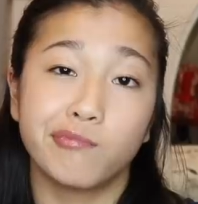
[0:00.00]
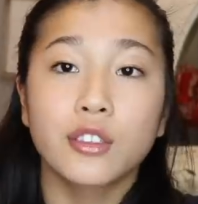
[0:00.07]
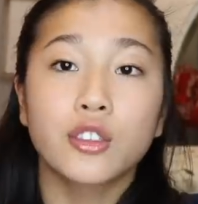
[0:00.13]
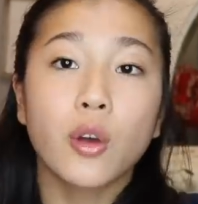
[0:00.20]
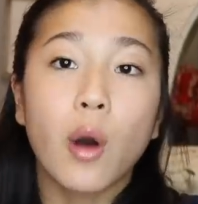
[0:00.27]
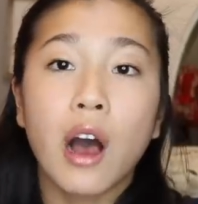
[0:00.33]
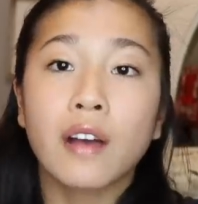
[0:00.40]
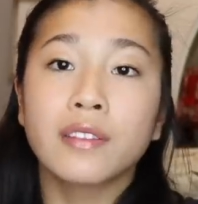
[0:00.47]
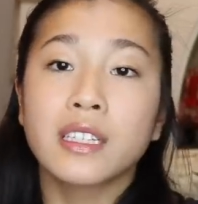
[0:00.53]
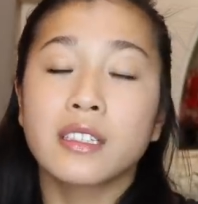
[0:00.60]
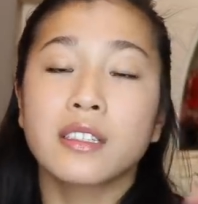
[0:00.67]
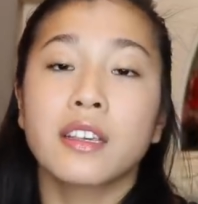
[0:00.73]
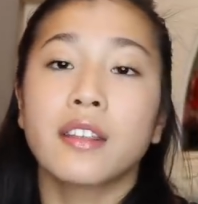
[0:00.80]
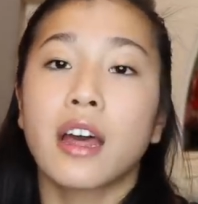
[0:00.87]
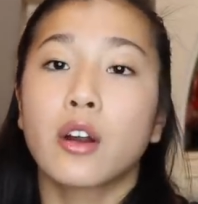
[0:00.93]
So
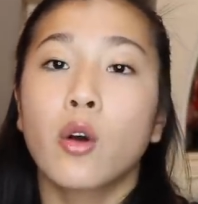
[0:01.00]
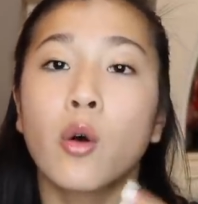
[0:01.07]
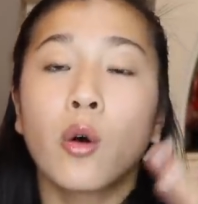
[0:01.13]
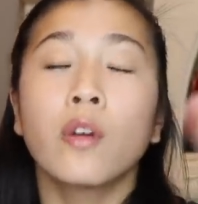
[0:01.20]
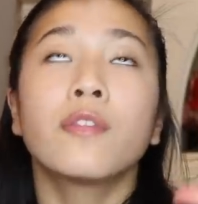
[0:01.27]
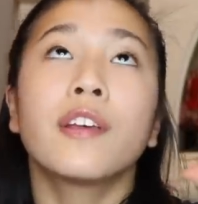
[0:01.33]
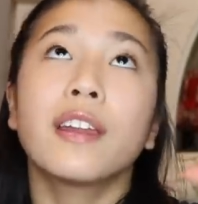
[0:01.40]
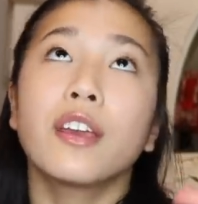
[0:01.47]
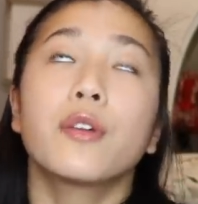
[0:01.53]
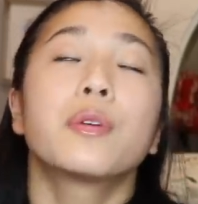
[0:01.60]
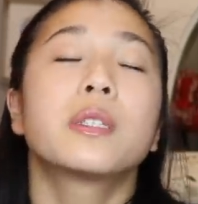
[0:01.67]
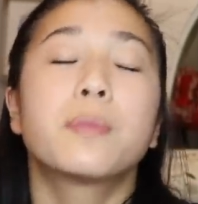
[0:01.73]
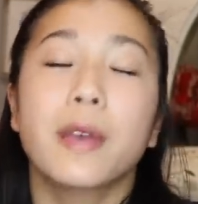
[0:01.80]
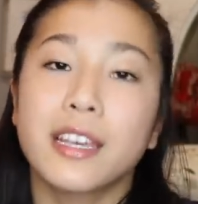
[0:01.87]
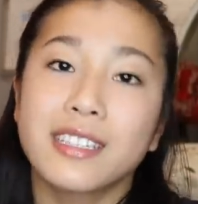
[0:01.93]
obviously that whole video
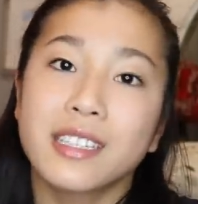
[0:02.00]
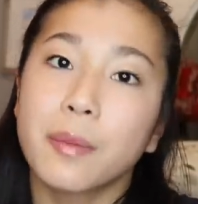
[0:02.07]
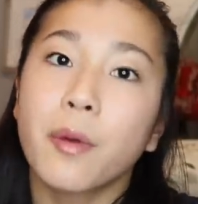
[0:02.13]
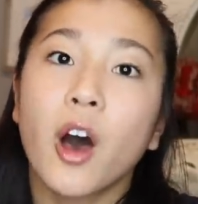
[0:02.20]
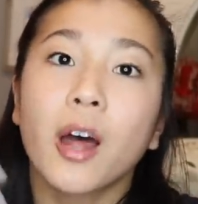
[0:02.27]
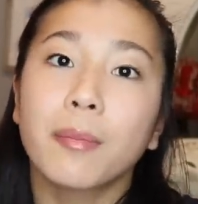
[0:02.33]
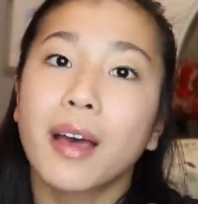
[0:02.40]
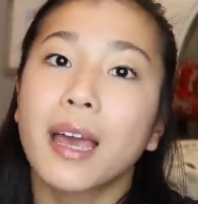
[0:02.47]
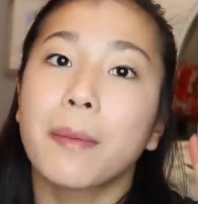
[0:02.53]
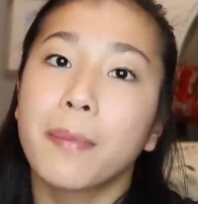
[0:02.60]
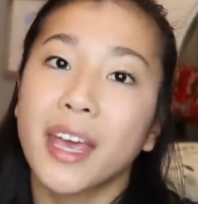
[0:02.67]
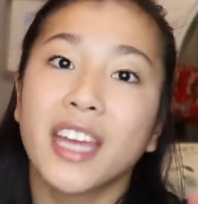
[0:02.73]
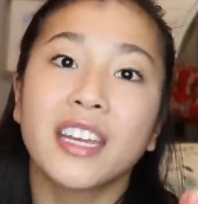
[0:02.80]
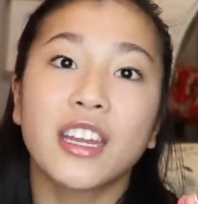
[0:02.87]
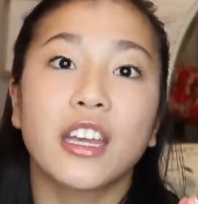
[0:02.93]
was based upon my
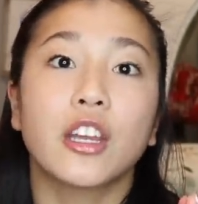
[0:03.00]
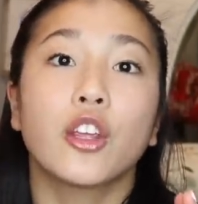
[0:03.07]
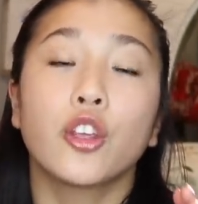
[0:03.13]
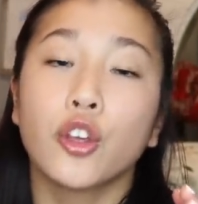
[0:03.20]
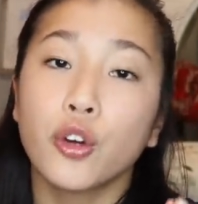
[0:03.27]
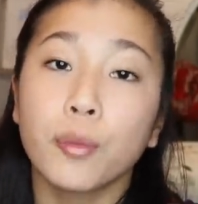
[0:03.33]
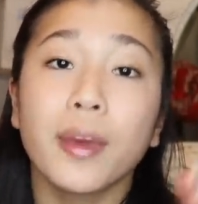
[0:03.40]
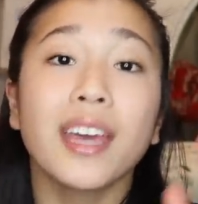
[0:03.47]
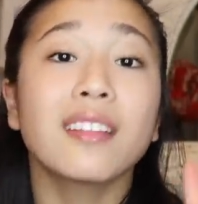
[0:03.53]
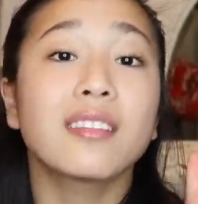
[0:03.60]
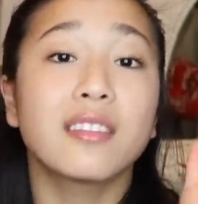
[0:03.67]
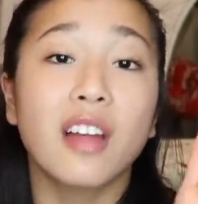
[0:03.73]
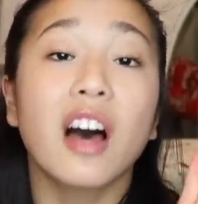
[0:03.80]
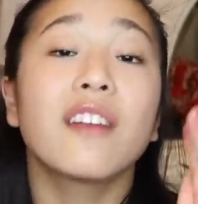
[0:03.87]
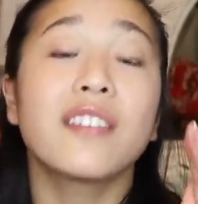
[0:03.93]
opinion. You may
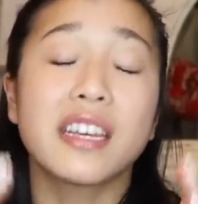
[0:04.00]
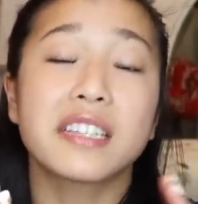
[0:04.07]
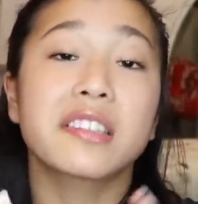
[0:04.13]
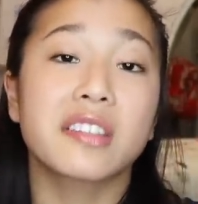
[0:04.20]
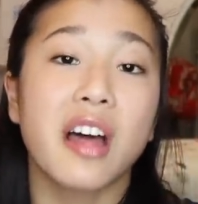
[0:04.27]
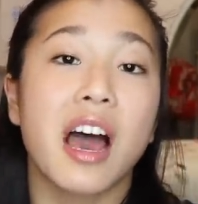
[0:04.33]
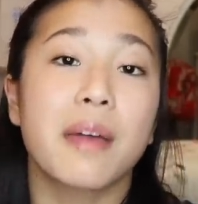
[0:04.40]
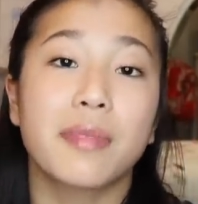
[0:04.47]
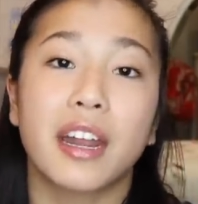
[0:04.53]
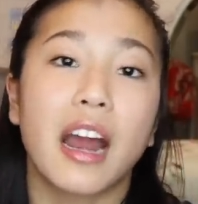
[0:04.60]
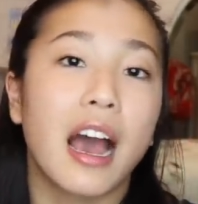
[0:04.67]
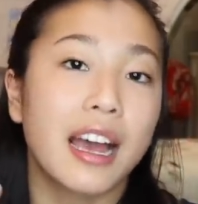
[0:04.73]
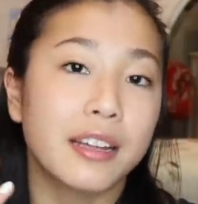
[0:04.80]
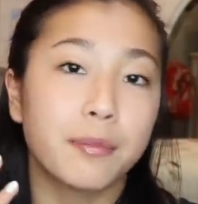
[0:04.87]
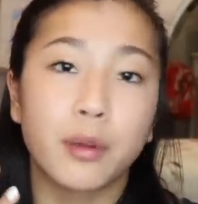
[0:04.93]
love a slime that
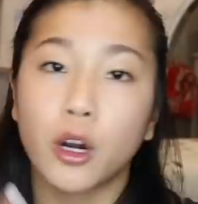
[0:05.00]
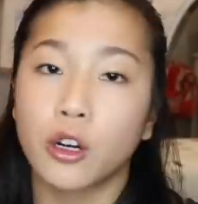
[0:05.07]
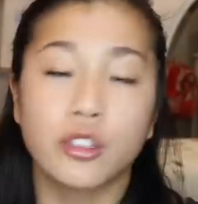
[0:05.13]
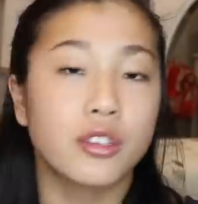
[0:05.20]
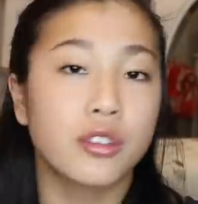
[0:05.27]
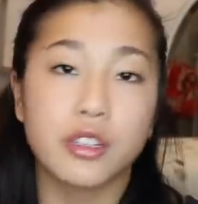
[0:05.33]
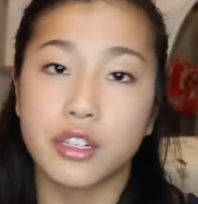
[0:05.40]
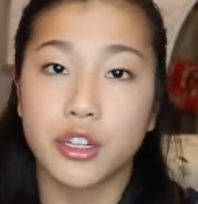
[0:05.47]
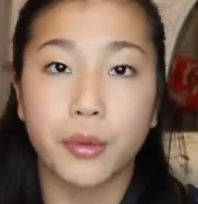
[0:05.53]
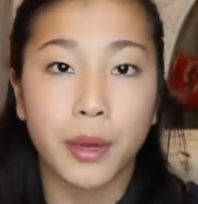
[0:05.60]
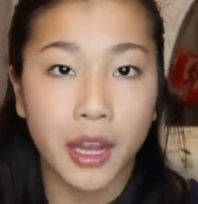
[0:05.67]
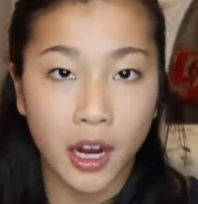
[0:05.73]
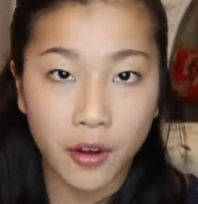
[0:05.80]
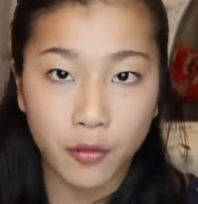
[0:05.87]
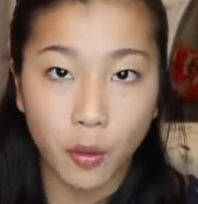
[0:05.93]
I personally don't
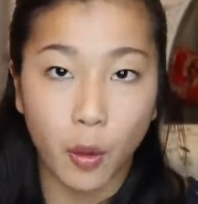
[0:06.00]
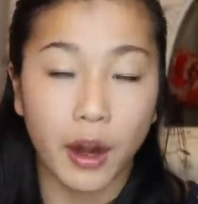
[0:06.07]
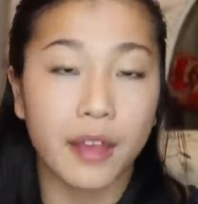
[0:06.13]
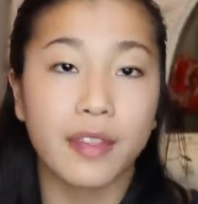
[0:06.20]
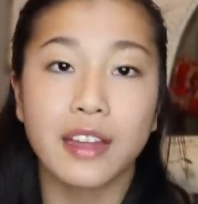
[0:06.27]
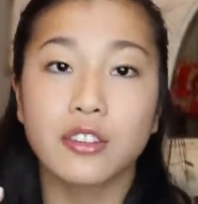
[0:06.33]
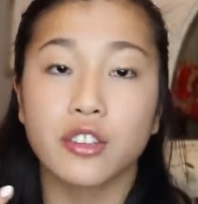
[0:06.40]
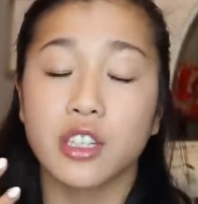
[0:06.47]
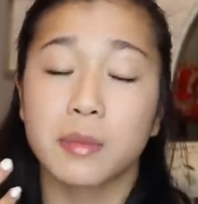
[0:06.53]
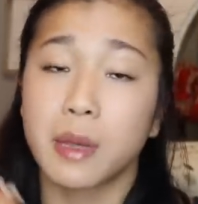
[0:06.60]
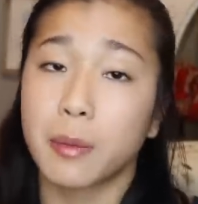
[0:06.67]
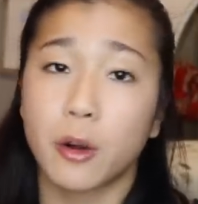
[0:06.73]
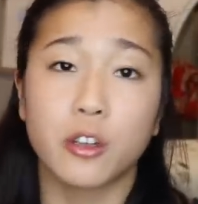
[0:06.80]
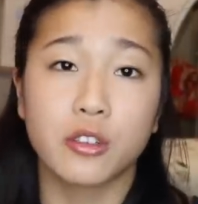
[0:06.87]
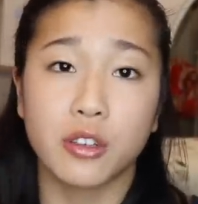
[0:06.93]
care for, and that's just
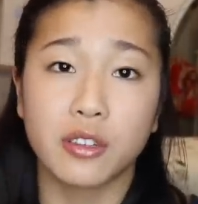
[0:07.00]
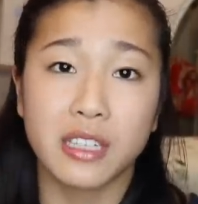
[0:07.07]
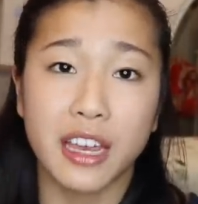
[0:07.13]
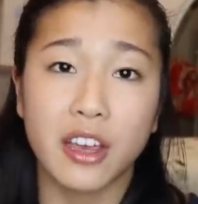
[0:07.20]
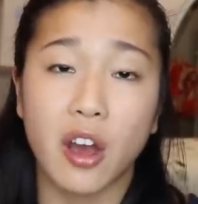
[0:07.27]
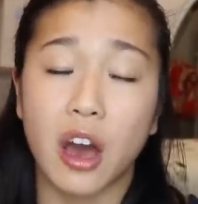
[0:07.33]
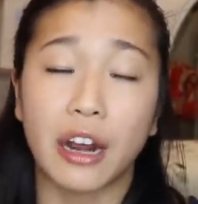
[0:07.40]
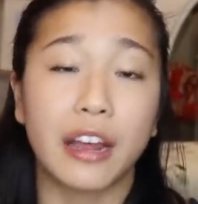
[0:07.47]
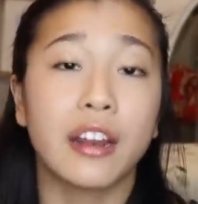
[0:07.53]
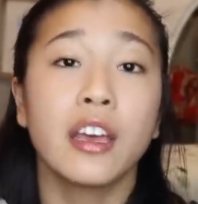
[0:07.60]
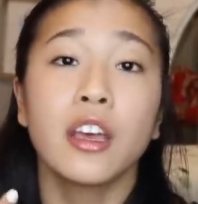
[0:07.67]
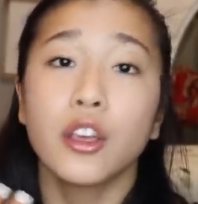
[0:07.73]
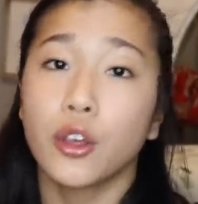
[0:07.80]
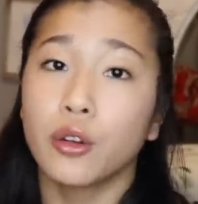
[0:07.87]
my personal take on it.